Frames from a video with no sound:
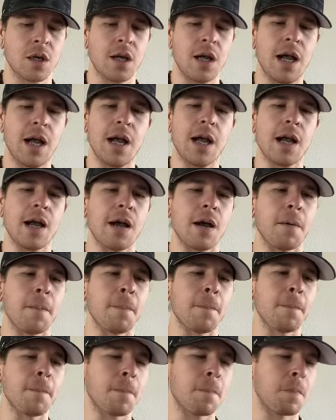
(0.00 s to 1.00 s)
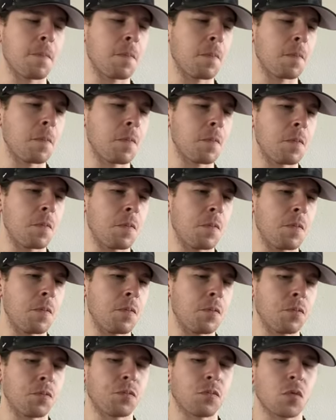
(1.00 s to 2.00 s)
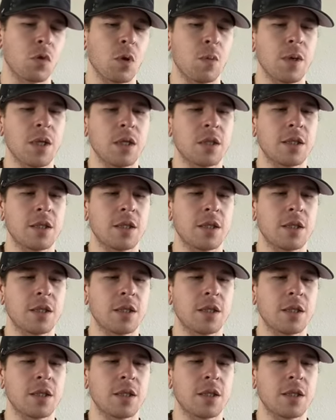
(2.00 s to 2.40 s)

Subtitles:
Let me